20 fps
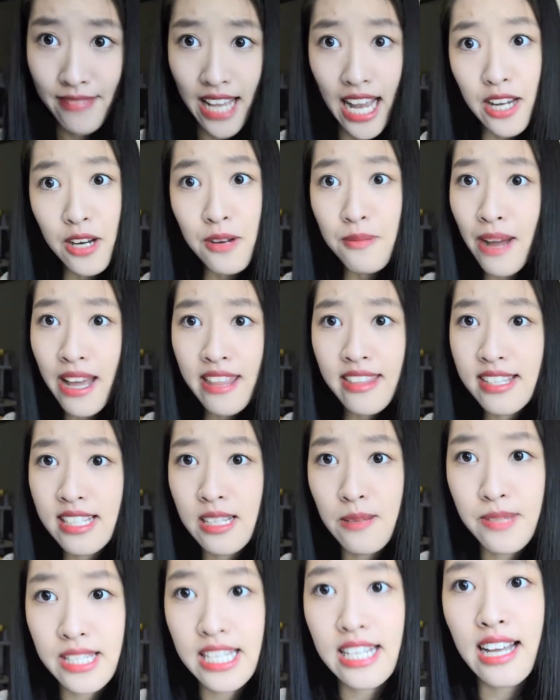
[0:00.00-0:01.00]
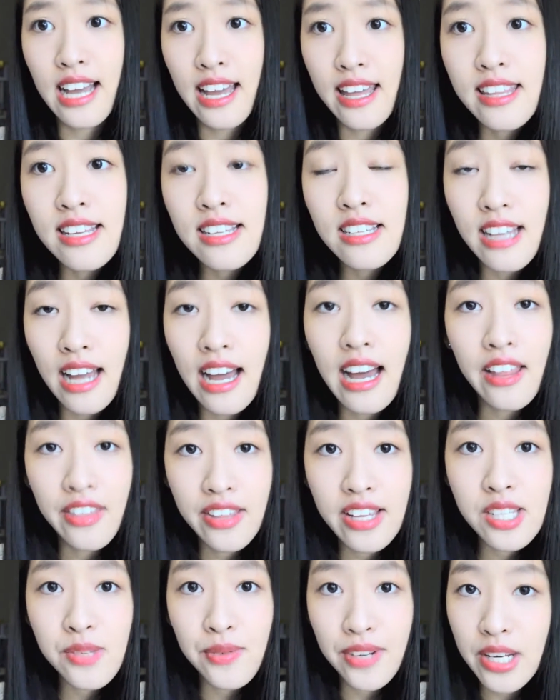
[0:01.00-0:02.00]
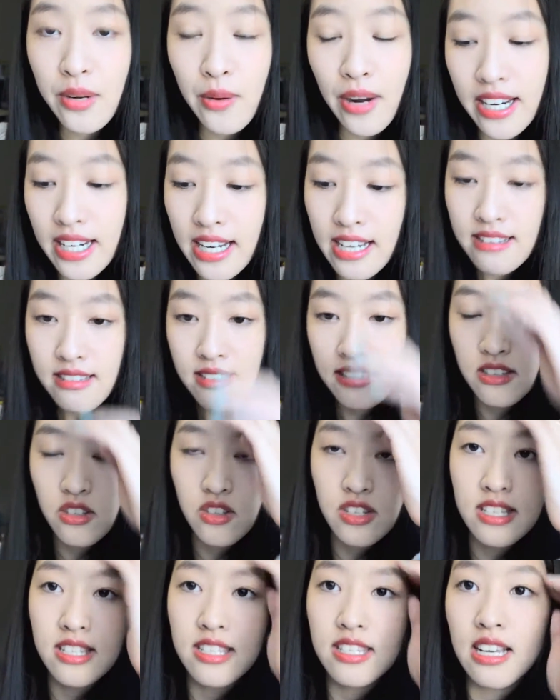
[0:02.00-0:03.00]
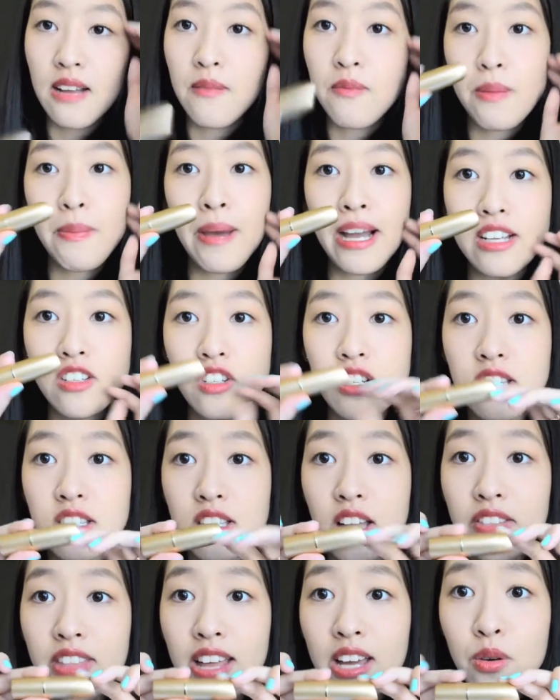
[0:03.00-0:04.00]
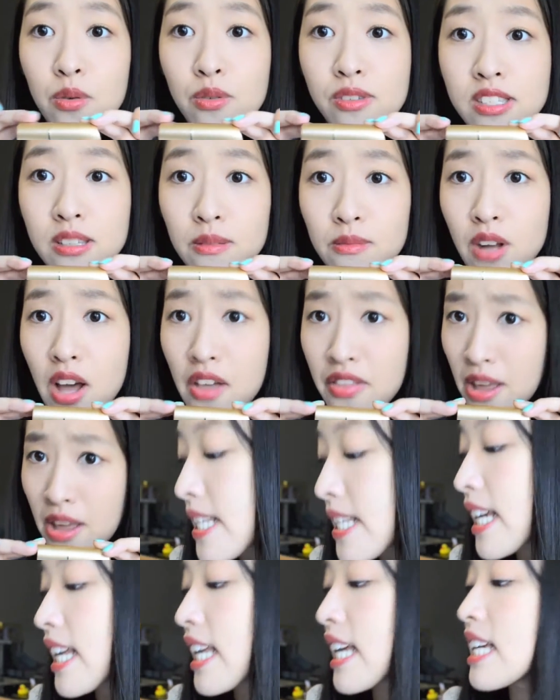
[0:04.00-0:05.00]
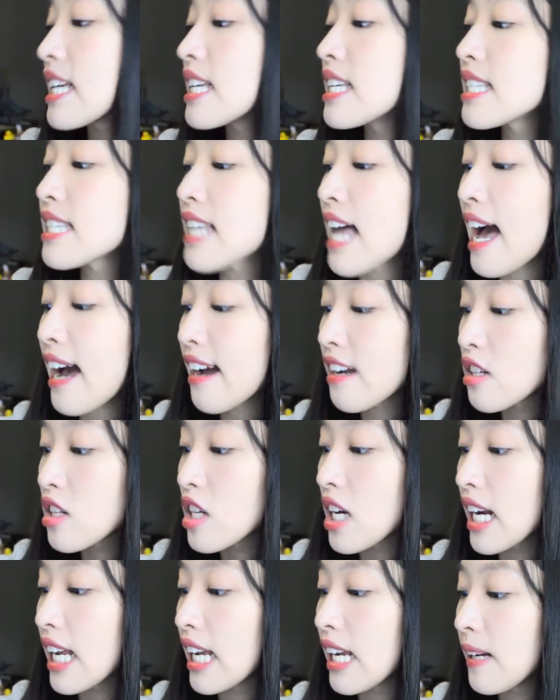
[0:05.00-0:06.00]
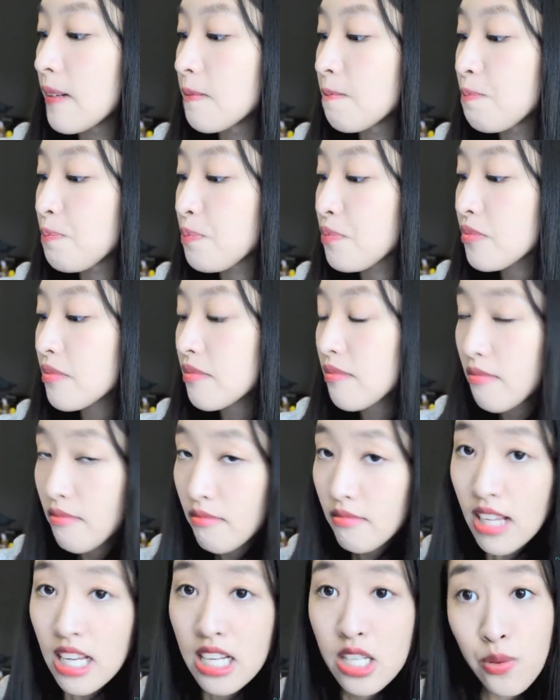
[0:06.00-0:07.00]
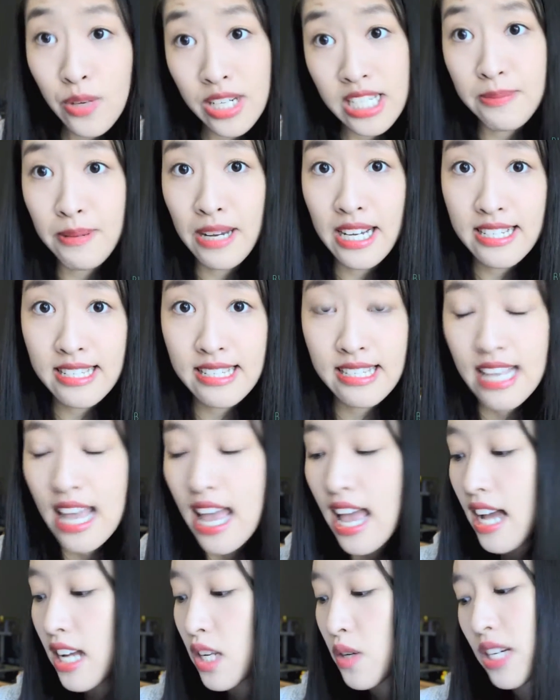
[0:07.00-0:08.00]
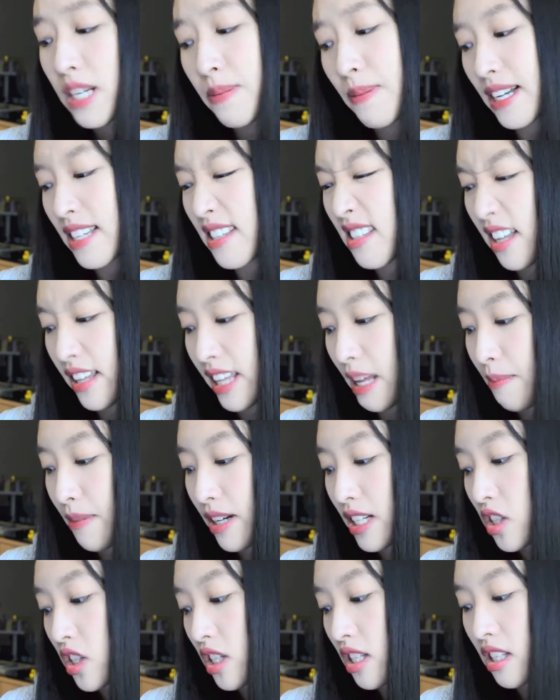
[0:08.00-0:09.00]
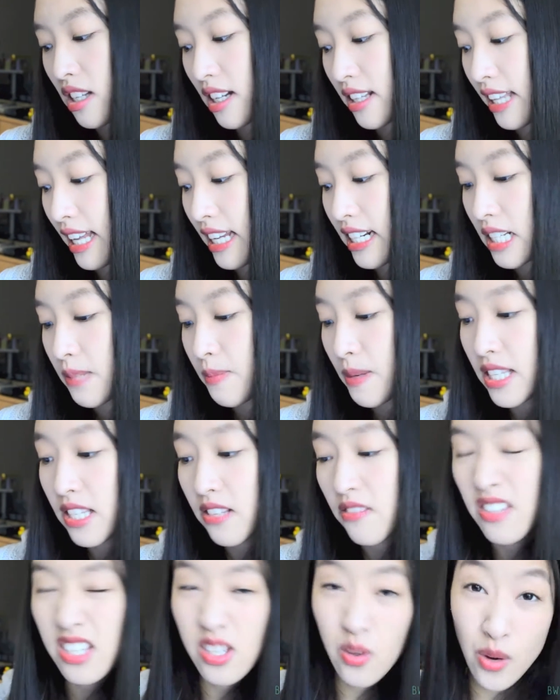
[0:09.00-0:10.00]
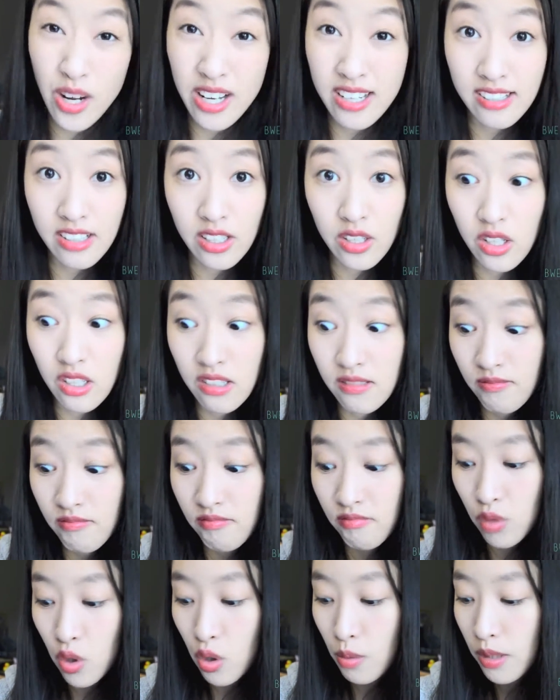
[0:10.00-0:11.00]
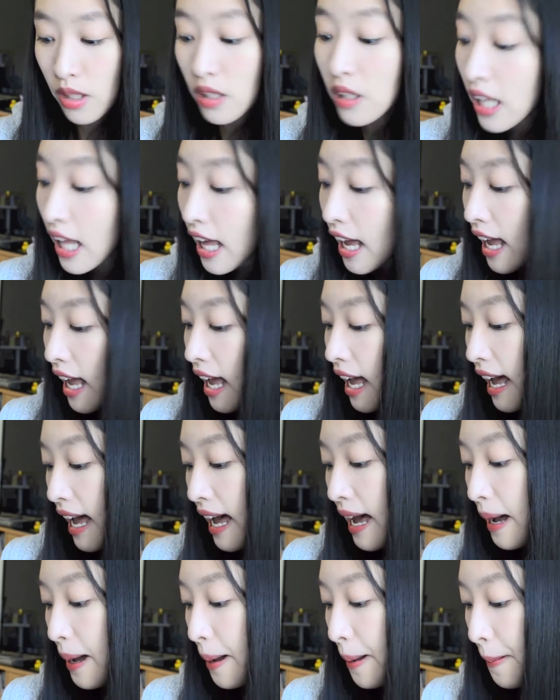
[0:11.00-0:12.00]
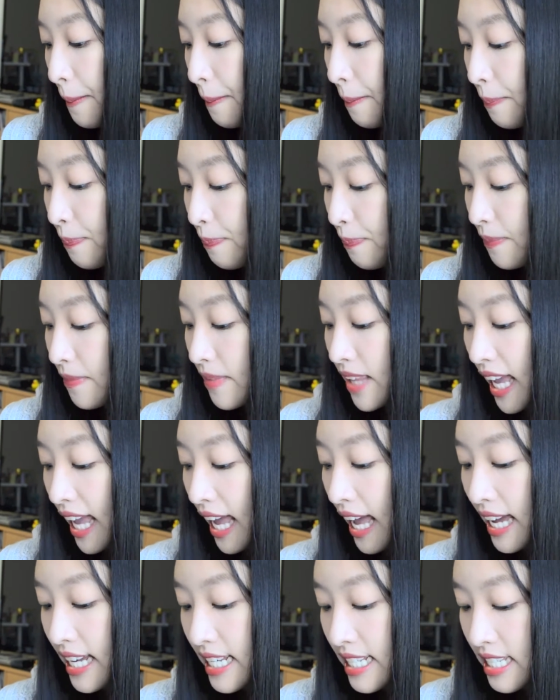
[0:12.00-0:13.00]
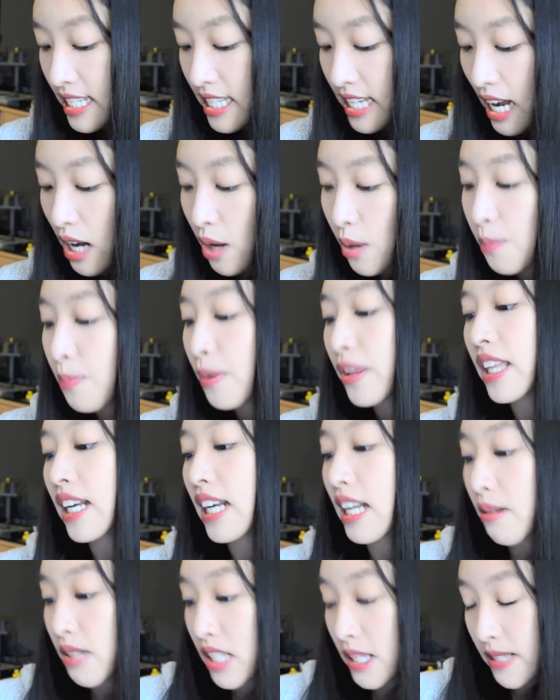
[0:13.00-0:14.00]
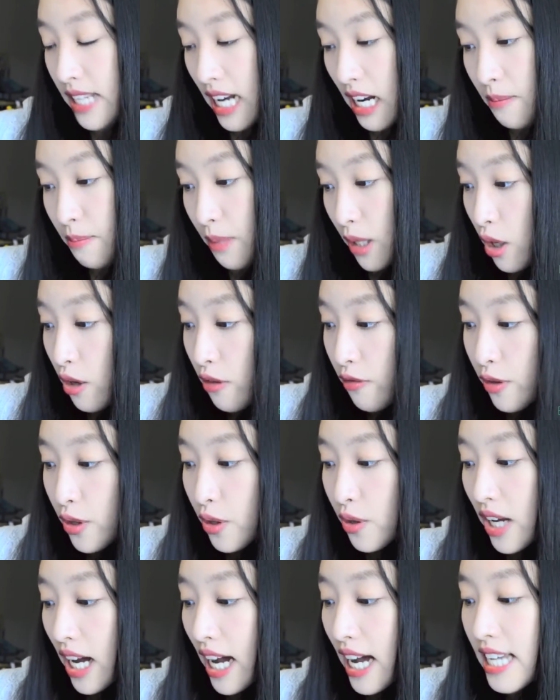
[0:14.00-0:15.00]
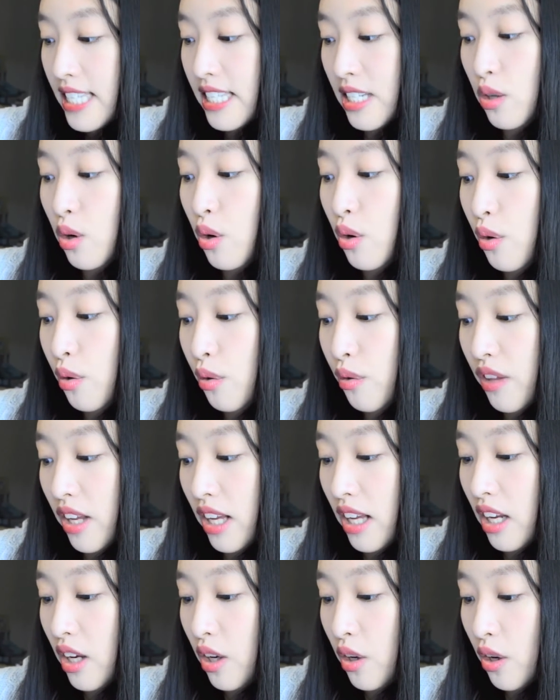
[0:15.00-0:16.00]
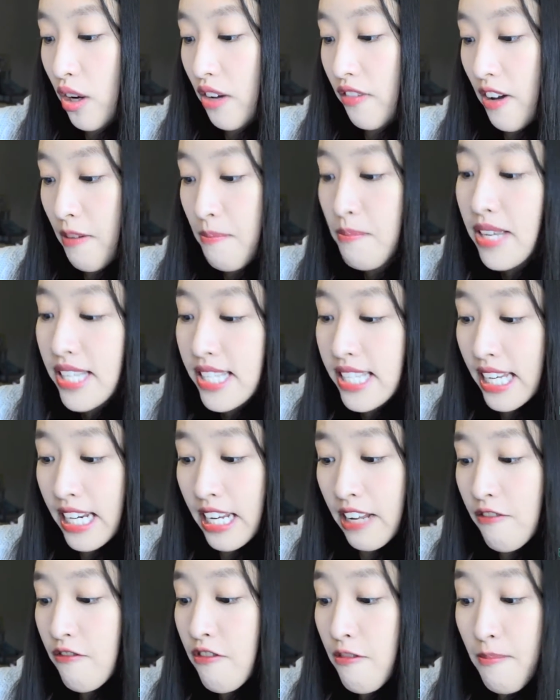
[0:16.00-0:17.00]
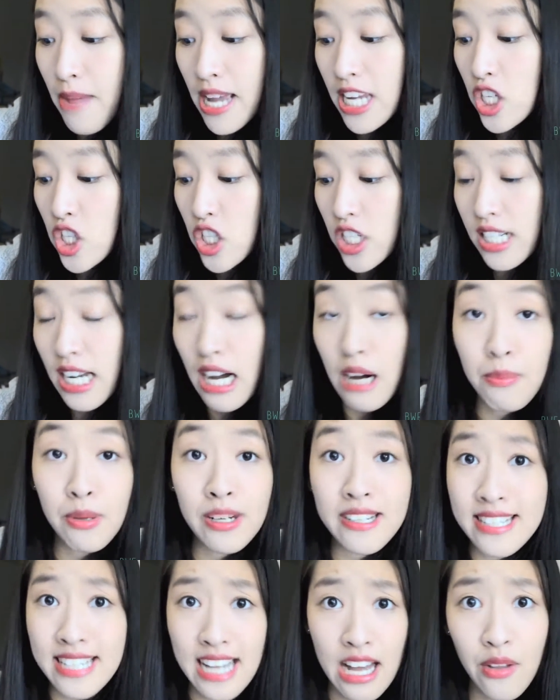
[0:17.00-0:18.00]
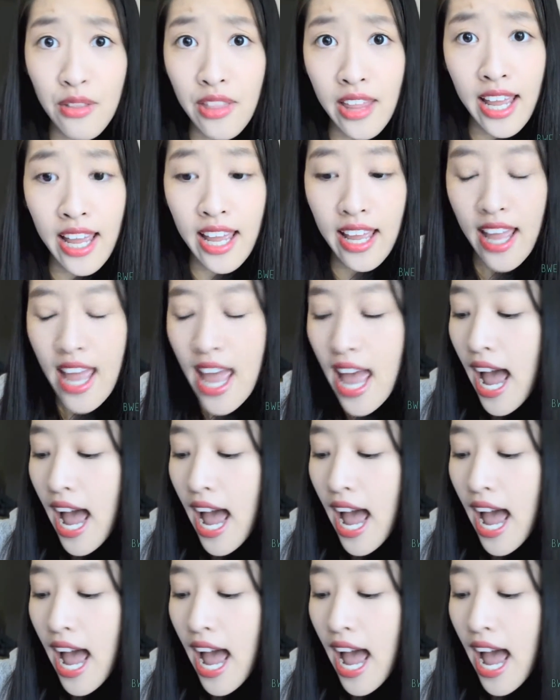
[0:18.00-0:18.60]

I don't mind this lipstick. I think it's really quite nice. It's just the packaging is not that awesome. Not big. Is actually $20. $20 is not that much. It's not that expensive. It's quite, normal. And I'll put the links down below for you guys, and all the, if I miss any information, I'll put it down there.